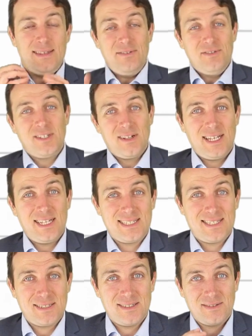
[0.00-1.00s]

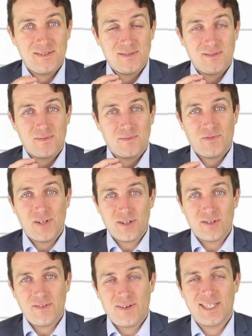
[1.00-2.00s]
Nevertheless,
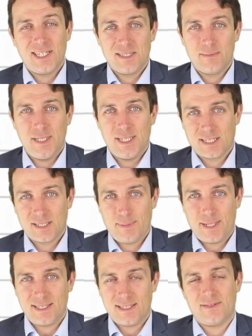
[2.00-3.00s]
Franco Nevada is a bit
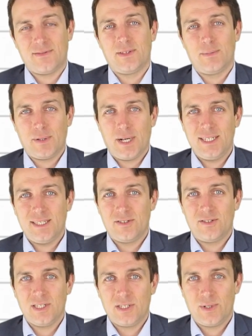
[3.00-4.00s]
expensive. The price
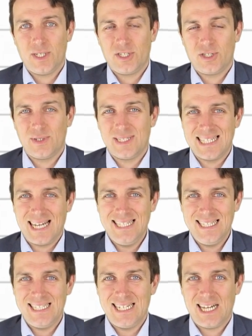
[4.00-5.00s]
earnings ratio is
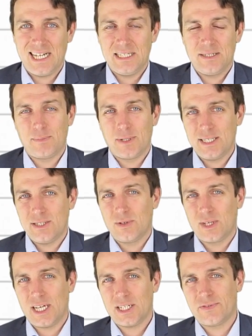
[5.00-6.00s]
99, the price to
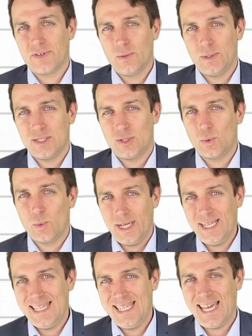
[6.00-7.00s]
cash flow is
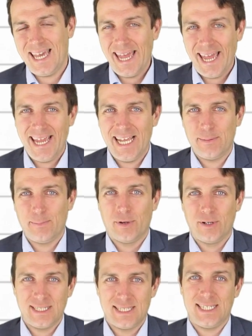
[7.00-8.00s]

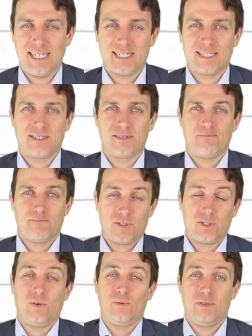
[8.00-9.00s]
28.6.
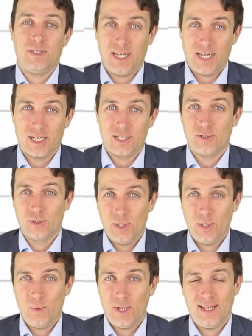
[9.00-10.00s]
So they are
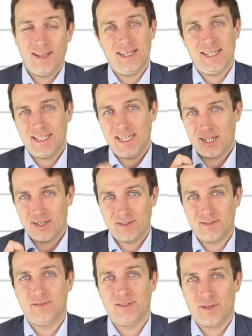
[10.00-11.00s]
doing well and they
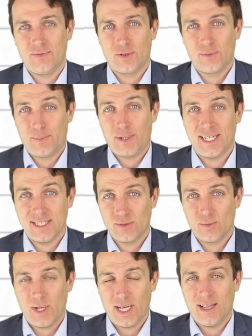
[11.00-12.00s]
are therefore
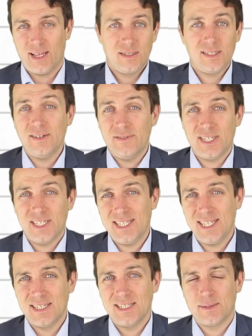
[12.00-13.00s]
priced well. The dividend
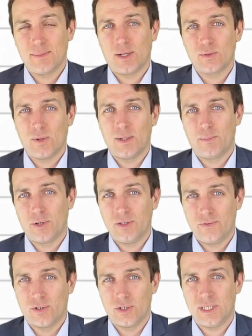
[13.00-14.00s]
yield is about
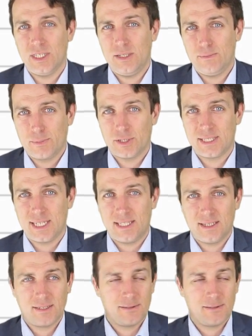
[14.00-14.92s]
1.14%.